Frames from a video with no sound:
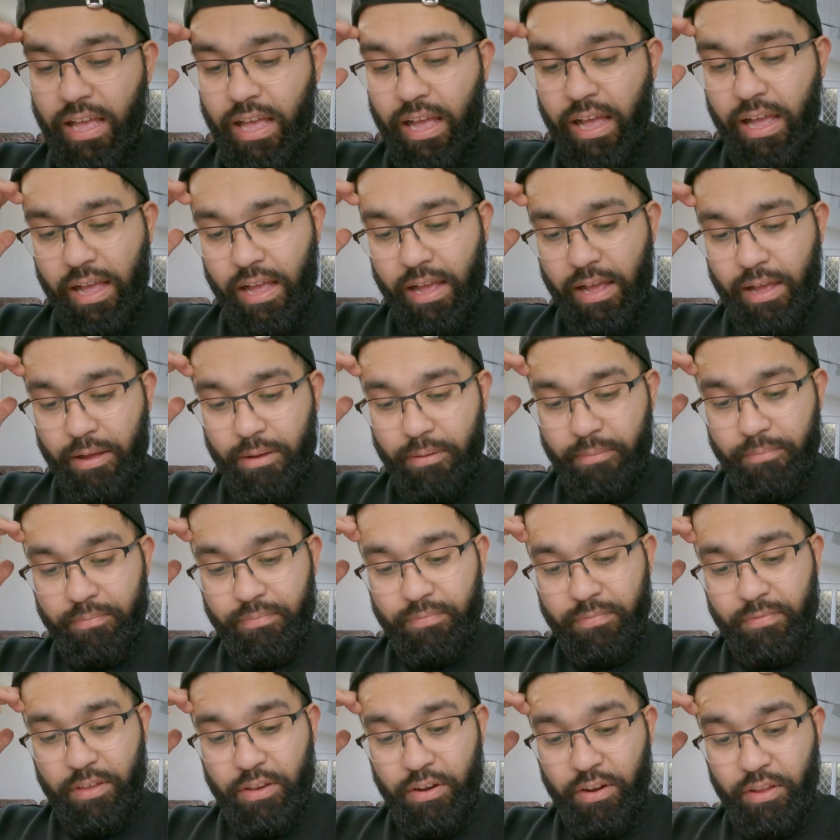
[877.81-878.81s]

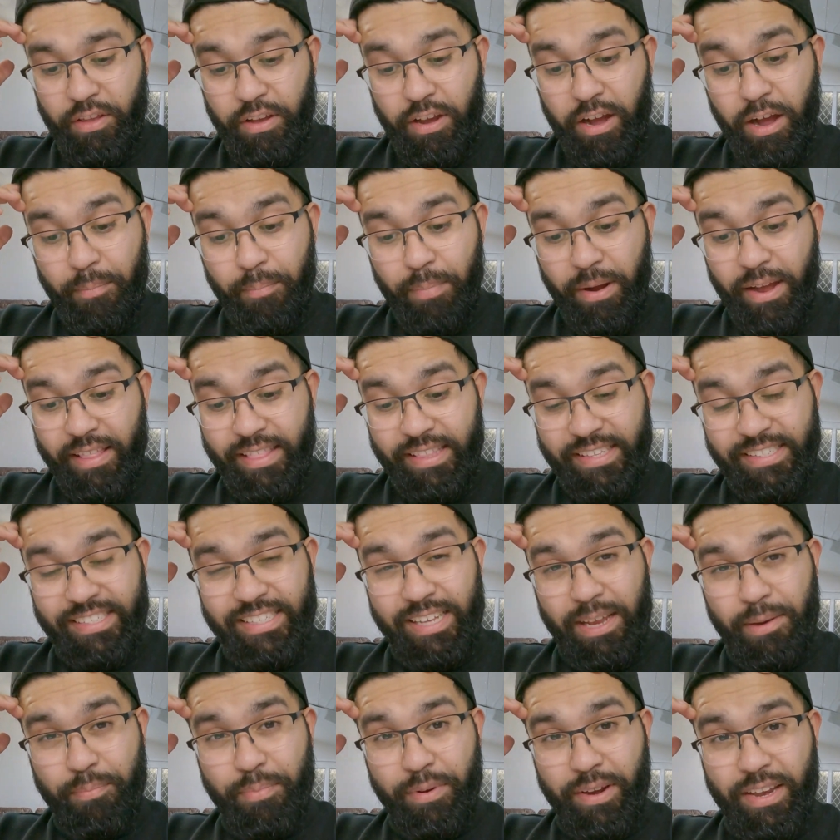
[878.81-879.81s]
You know, you can't buy this
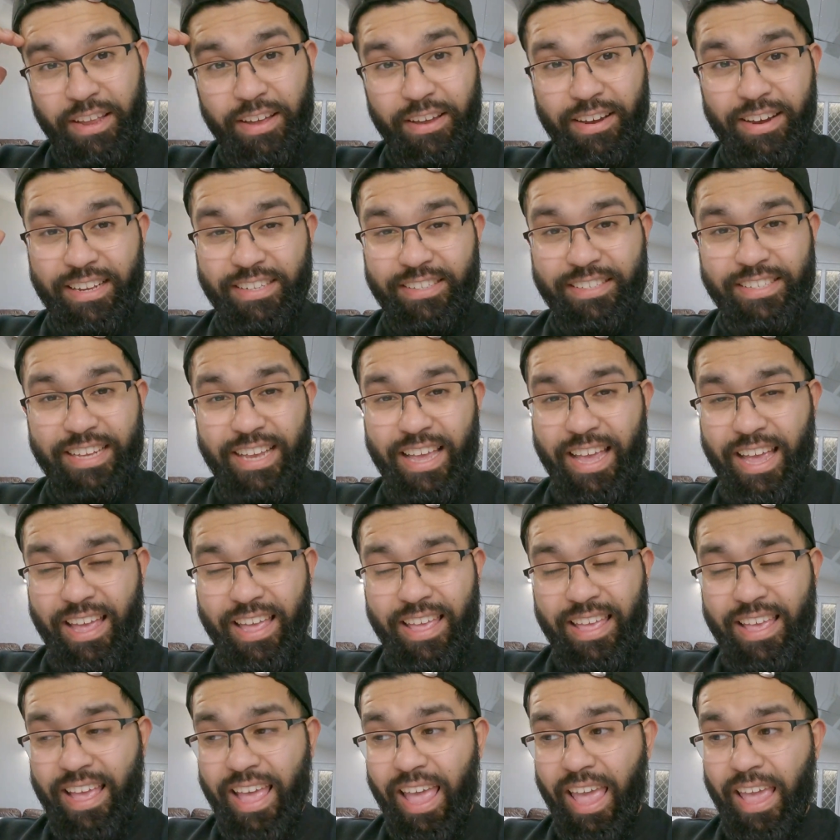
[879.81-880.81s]
separately unless you
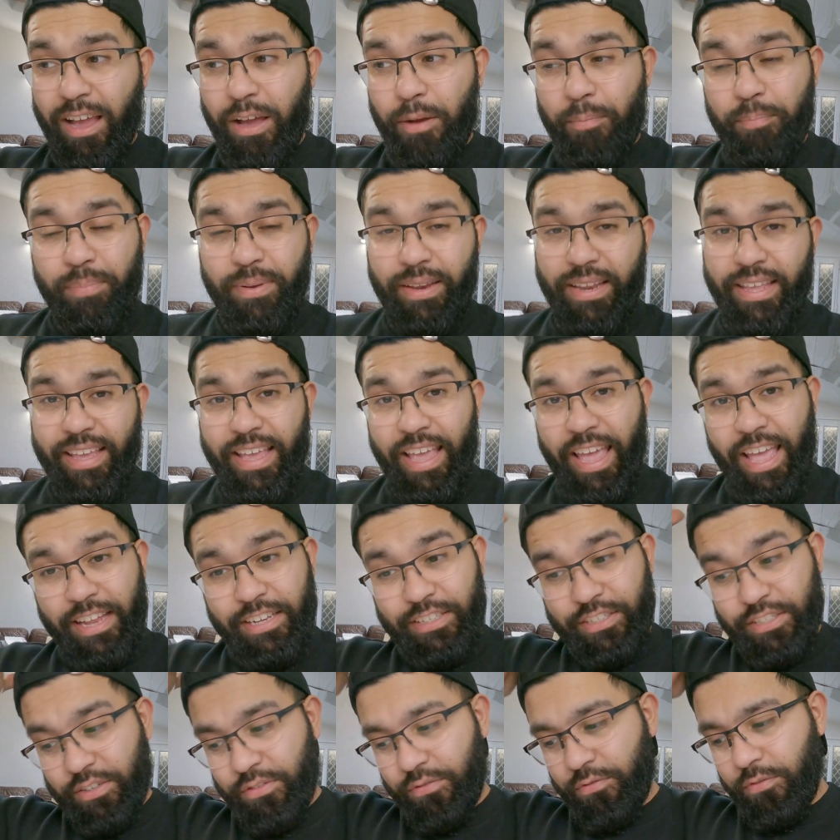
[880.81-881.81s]
get a complete
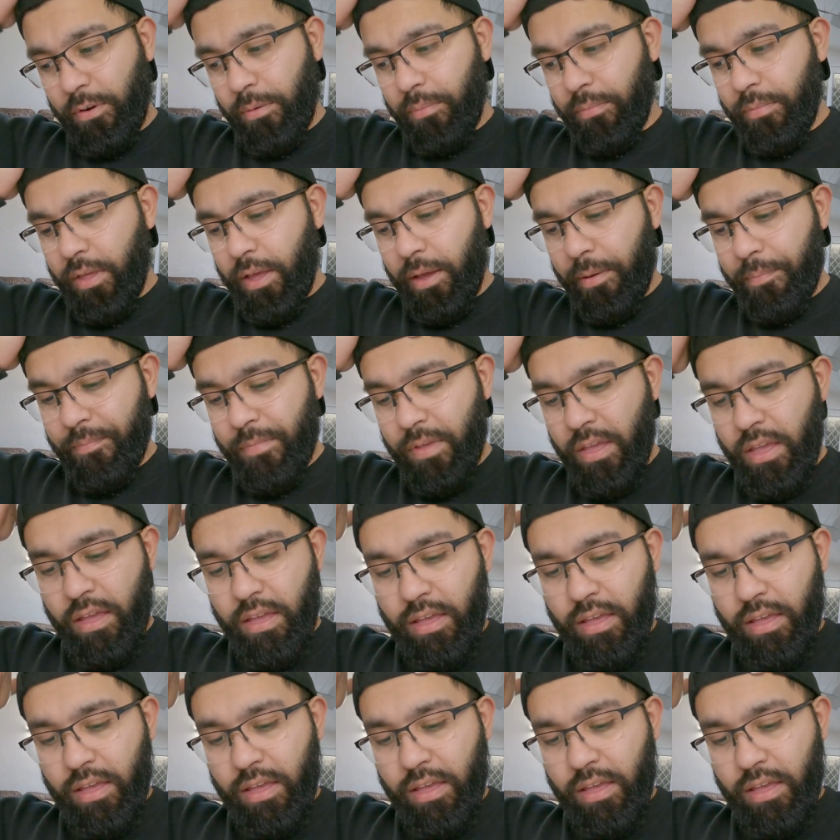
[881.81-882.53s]
engine from them.